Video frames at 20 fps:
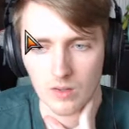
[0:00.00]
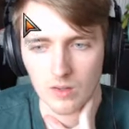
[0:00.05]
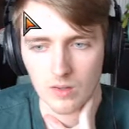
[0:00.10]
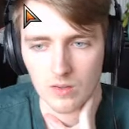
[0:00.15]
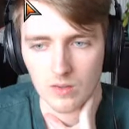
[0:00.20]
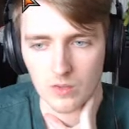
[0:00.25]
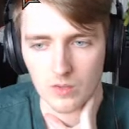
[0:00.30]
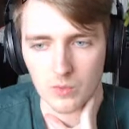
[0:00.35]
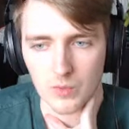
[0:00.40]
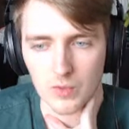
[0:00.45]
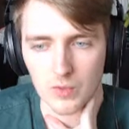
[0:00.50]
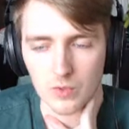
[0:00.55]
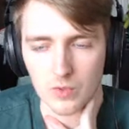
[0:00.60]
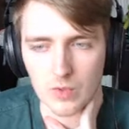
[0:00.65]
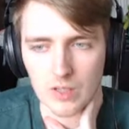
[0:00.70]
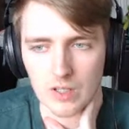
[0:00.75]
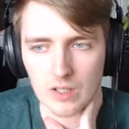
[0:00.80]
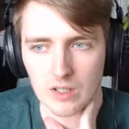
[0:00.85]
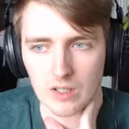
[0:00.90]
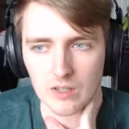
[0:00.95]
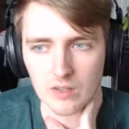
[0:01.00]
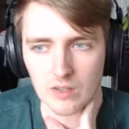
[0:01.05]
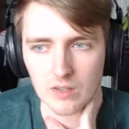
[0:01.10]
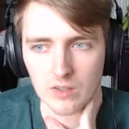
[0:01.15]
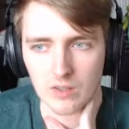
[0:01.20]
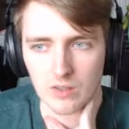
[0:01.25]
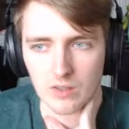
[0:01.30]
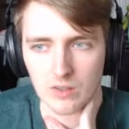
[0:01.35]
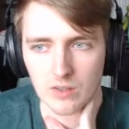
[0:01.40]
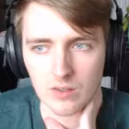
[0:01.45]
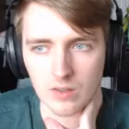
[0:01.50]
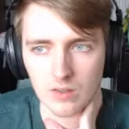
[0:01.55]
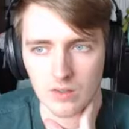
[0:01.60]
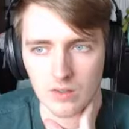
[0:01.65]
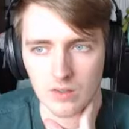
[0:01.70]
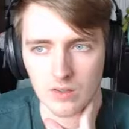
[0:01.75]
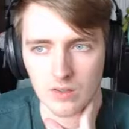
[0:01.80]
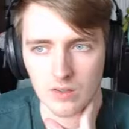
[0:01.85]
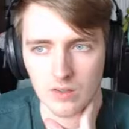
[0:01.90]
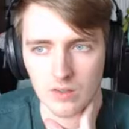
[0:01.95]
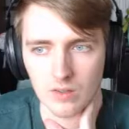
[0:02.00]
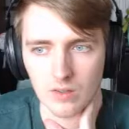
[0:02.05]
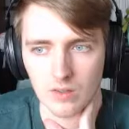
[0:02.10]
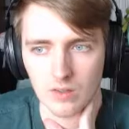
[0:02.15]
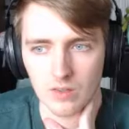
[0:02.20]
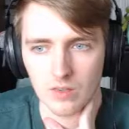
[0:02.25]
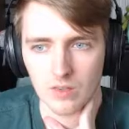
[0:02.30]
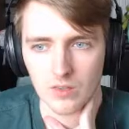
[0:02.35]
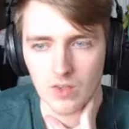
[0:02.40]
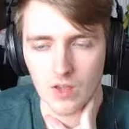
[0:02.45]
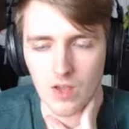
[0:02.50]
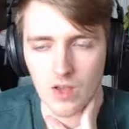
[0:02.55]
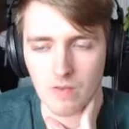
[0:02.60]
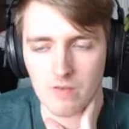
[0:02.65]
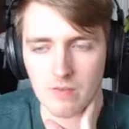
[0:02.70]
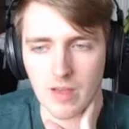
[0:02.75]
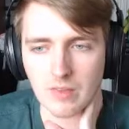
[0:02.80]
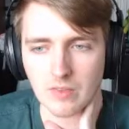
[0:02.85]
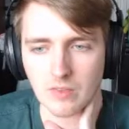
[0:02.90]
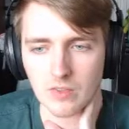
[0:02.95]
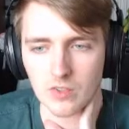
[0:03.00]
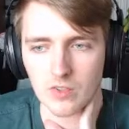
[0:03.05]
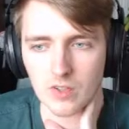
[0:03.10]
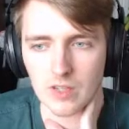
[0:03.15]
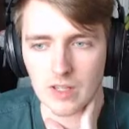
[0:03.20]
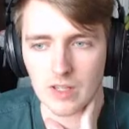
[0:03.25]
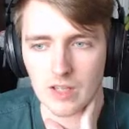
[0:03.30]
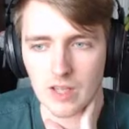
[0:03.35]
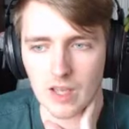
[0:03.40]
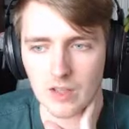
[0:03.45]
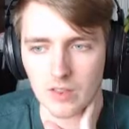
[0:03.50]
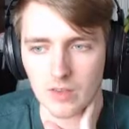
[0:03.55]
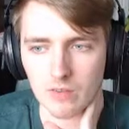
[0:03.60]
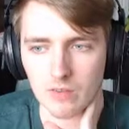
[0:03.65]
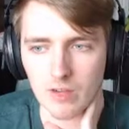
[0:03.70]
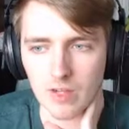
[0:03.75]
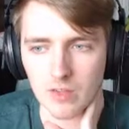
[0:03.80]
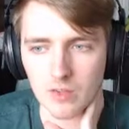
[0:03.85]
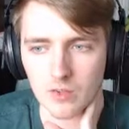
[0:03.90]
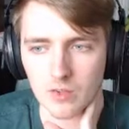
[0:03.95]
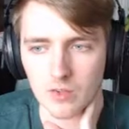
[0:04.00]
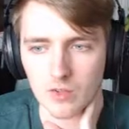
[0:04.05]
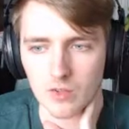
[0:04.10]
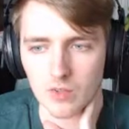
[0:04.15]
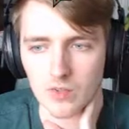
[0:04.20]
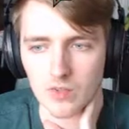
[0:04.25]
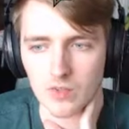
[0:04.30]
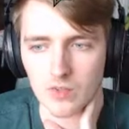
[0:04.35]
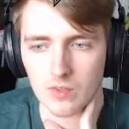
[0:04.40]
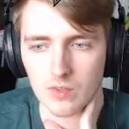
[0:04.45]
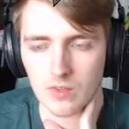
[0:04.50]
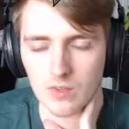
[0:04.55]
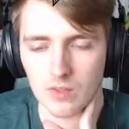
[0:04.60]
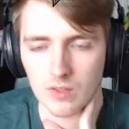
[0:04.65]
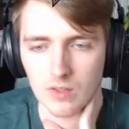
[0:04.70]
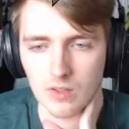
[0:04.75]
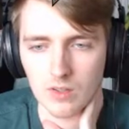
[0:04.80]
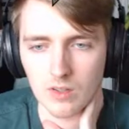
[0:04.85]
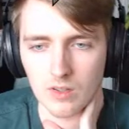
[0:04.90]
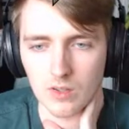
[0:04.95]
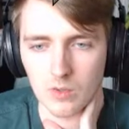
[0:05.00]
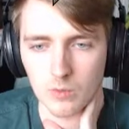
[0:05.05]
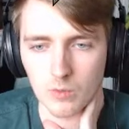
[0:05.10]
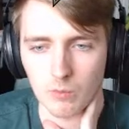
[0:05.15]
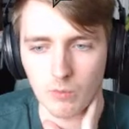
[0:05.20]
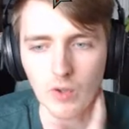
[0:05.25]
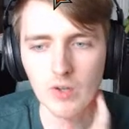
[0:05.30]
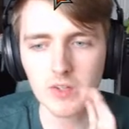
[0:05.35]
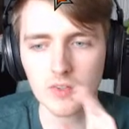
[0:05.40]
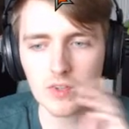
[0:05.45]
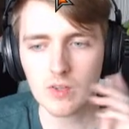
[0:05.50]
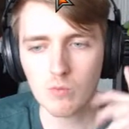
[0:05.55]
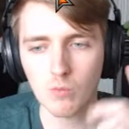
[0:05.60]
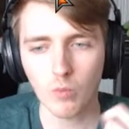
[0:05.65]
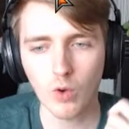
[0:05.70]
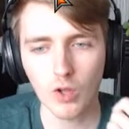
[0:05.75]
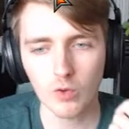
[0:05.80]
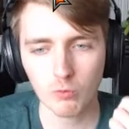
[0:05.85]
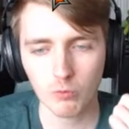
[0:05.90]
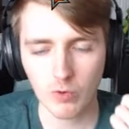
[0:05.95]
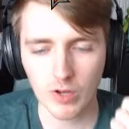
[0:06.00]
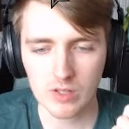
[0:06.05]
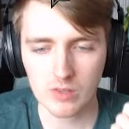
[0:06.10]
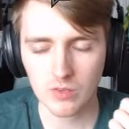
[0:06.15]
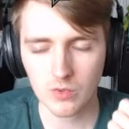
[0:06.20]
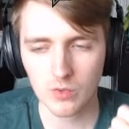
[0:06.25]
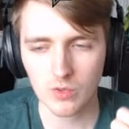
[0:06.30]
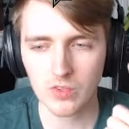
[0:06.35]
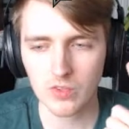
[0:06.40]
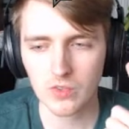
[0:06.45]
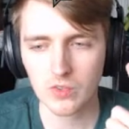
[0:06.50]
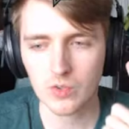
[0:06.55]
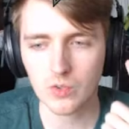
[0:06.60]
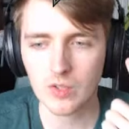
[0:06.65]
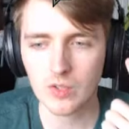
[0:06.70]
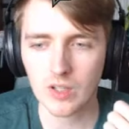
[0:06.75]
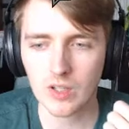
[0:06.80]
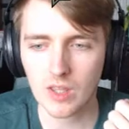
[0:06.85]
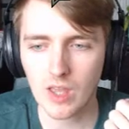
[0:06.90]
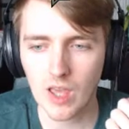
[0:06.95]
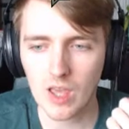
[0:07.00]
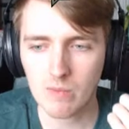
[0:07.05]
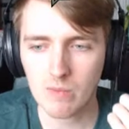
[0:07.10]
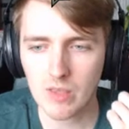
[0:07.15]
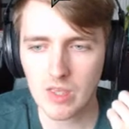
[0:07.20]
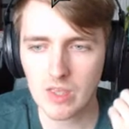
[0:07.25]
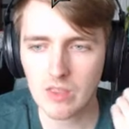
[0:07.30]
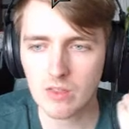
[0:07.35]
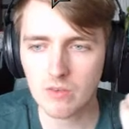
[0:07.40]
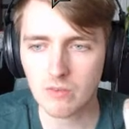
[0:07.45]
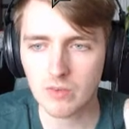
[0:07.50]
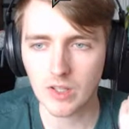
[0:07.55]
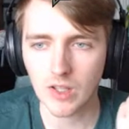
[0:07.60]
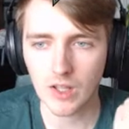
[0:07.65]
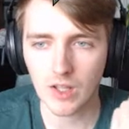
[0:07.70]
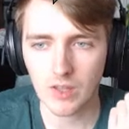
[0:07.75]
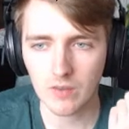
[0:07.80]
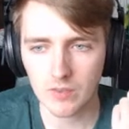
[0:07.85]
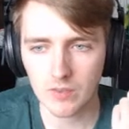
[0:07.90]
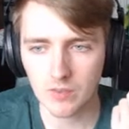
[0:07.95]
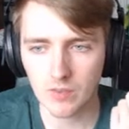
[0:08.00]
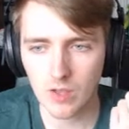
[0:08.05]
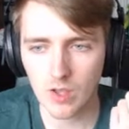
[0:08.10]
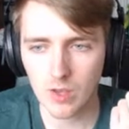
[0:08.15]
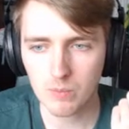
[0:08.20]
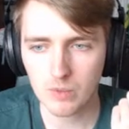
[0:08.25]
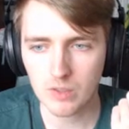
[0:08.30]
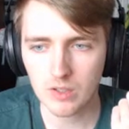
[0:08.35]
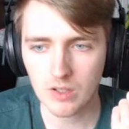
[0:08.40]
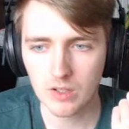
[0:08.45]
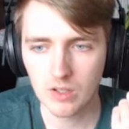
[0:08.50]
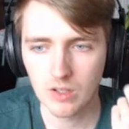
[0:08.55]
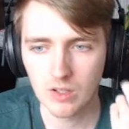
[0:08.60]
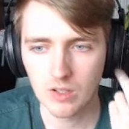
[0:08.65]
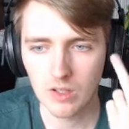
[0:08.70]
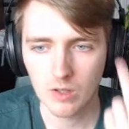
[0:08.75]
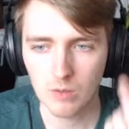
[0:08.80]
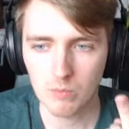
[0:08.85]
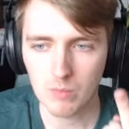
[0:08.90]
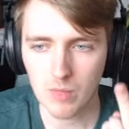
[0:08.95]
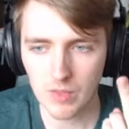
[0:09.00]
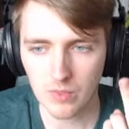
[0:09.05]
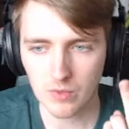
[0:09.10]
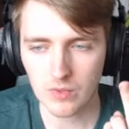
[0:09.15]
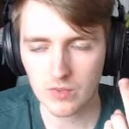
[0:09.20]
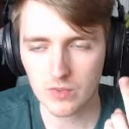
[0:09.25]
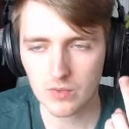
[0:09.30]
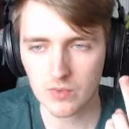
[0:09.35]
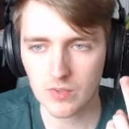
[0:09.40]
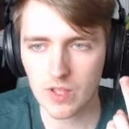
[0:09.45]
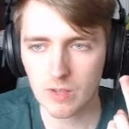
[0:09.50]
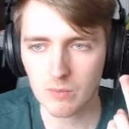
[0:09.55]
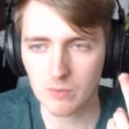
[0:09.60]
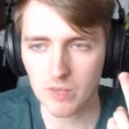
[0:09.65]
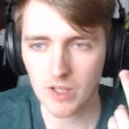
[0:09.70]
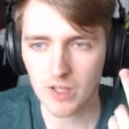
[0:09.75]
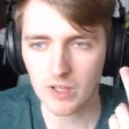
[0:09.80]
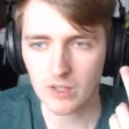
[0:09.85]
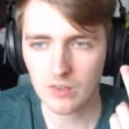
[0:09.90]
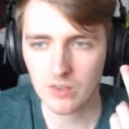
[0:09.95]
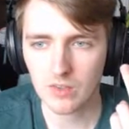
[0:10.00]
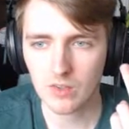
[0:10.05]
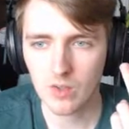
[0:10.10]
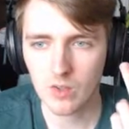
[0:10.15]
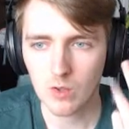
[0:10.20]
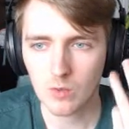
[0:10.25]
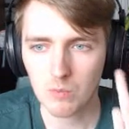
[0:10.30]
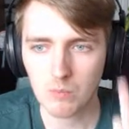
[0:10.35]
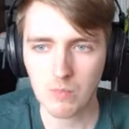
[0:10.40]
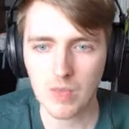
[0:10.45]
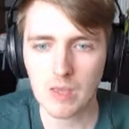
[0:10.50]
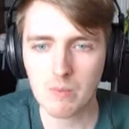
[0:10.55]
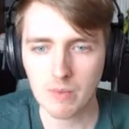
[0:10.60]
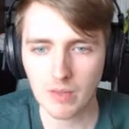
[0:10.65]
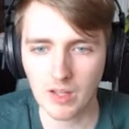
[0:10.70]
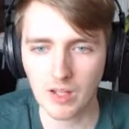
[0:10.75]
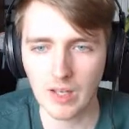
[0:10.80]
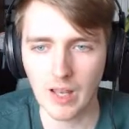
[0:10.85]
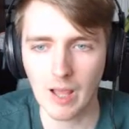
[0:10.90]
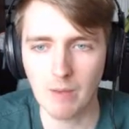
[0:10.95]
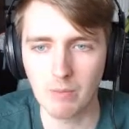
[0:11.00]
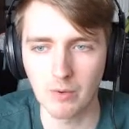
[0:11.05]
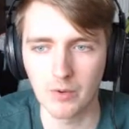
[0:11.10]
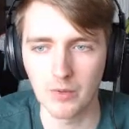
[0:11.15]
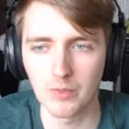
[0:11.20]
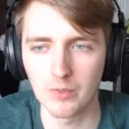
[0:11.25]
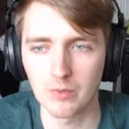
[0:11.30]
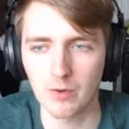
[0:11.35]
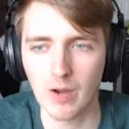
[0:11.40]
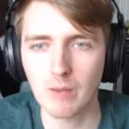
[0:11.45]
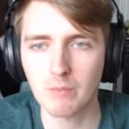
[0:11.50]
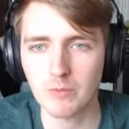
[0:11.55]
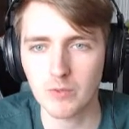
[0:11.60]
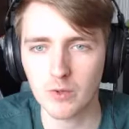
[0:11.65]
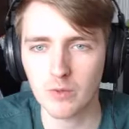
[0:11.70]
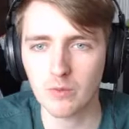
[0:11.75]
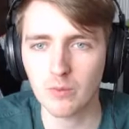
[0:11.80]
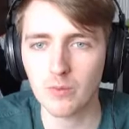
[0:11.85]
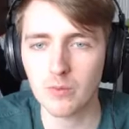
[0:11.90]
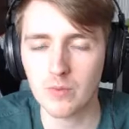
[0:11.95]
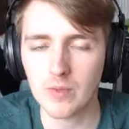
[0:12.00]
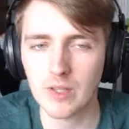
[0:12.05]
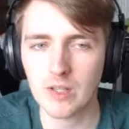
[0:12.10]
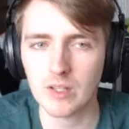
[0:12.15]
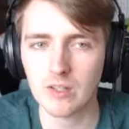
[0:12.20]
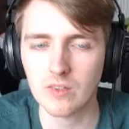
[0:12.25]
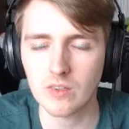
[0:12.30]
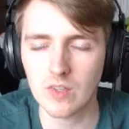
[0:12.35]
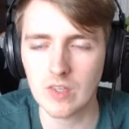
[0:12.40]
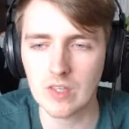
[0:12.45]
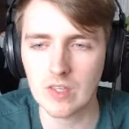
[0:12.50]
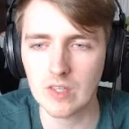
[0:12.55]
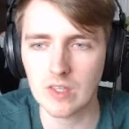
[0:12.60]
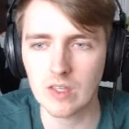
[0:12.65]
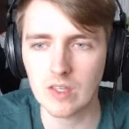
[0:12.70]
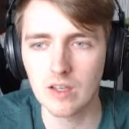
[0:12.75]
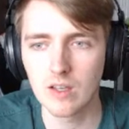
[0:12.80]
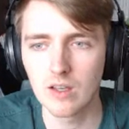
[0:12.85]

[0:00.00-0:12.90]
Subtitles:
Because we do need to eventually get the red sources. We want to see 1 red source during the game, either for Lava Serpent, Mythos of Snapdax, maybe the Labyrinth Raptor if we're feeling cheeky.